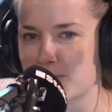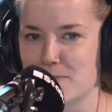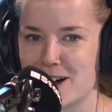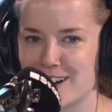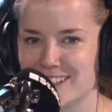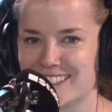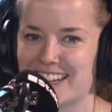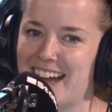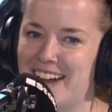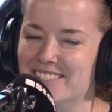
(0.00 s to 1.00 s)
in mud.
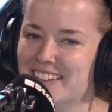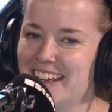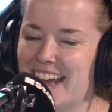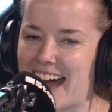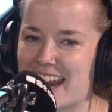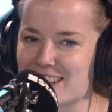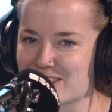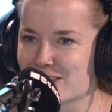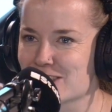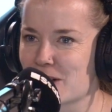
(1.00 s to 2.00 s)
And it's
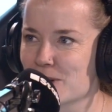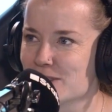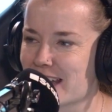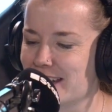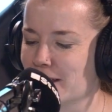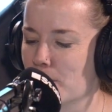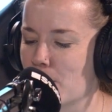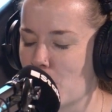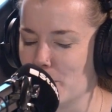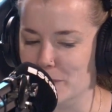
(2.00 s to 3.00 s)
just those then little
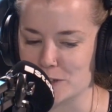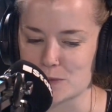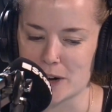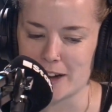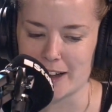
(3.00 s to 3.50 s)
moments where,